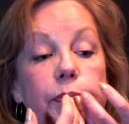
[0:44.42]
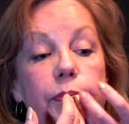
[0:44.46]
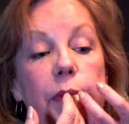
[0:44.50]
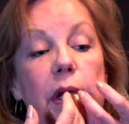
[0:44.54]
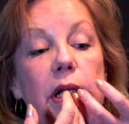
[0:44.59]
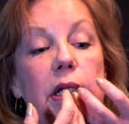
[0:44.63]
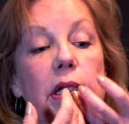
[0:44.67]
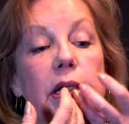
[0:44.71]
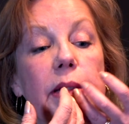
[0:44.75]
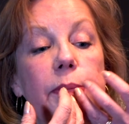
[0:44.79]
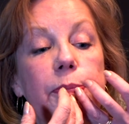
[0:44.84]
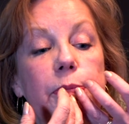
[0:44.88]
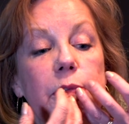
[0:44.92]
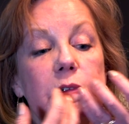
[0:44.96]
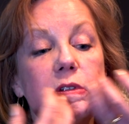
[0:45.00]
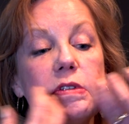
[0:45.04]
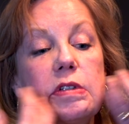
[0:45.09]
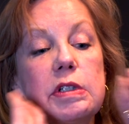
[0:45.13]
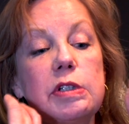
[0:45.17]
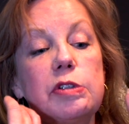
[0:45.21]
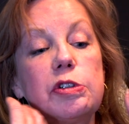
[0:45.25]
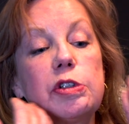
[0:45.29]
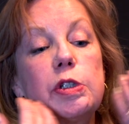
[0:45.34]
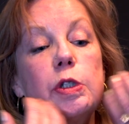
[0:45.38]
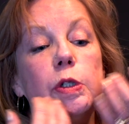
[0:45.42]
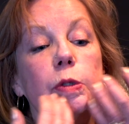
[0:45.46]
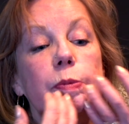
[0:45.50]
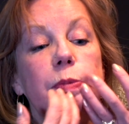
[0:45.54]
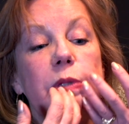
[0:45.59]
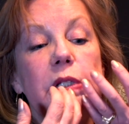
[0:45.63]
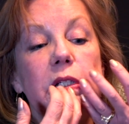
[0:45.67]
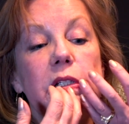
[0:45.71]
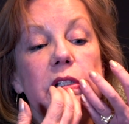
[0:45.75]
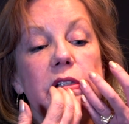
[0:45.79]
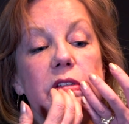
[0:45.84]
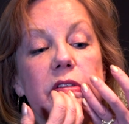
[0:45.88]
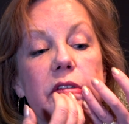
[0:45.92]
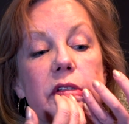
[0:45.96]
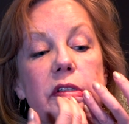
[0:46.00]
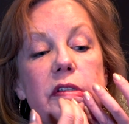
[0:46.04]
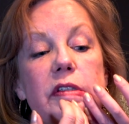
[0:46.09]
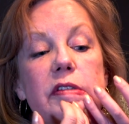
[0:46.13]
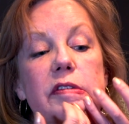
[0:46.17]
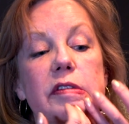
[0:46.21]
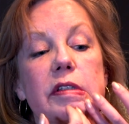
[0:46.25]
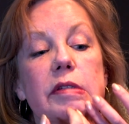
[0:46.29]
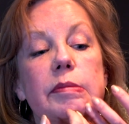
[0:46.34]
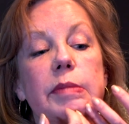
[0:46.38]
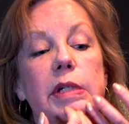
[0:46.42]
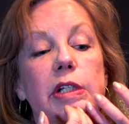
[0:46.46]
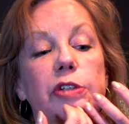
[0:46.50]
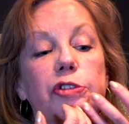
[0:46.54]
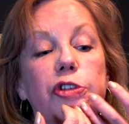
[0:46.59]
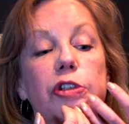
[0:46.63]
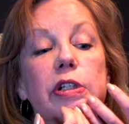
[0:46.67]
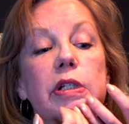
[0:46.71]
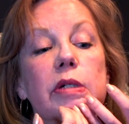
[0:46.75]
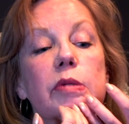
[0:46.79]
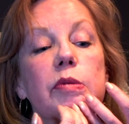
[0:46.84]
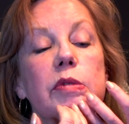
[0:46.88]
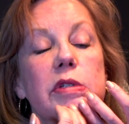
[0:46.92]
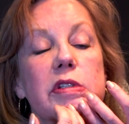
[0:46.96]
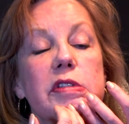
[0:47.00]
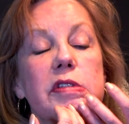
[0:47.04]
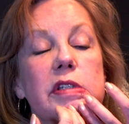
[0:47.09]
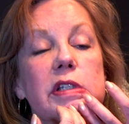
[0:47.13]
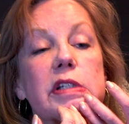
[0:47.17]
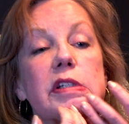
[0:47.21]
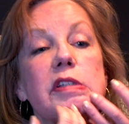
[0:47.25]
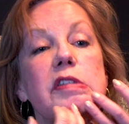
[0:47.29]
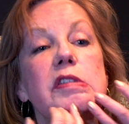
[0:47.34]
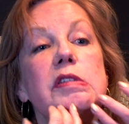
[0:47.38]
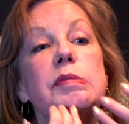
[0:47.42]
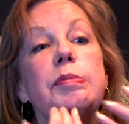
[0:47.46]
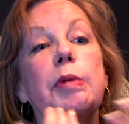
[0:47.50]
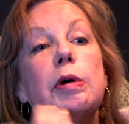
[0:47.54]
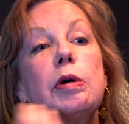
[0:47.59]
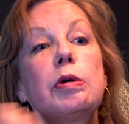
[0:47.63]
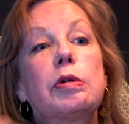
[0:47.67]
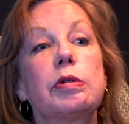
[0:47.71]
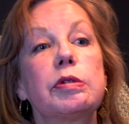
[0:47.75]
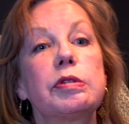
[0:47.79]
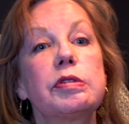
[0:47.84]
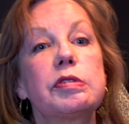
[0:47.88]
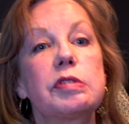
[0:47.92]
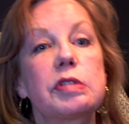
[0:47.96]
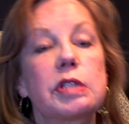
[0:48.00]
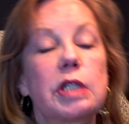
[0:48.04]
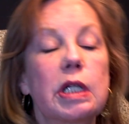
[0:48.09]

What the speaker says: My lip was in 2 pieces and my chin was exposed.